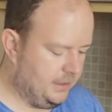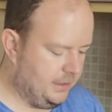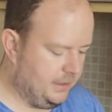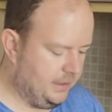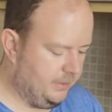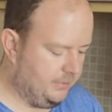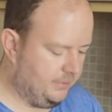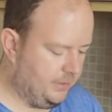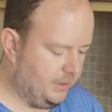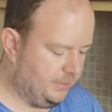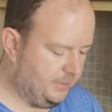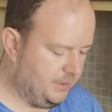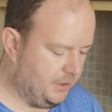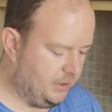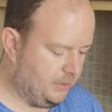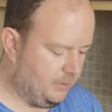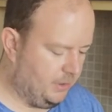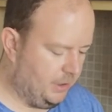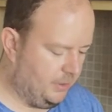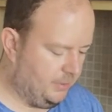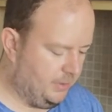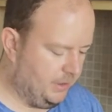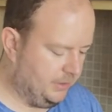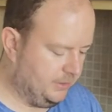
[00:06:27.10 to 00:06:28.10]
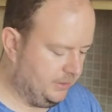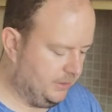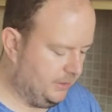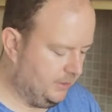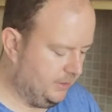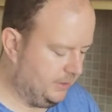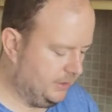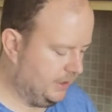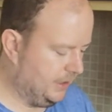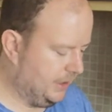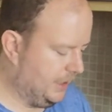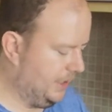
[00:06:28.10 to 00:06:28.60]
and they've wrapped it quite well so it
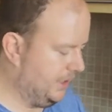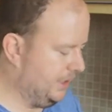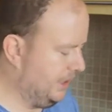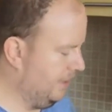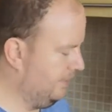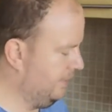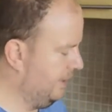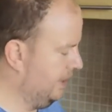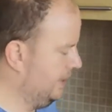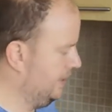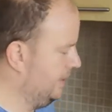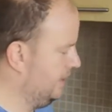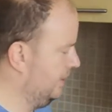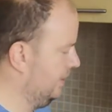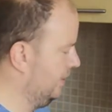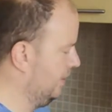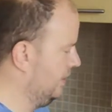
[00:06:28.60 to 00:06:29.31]
doesn't get damaged.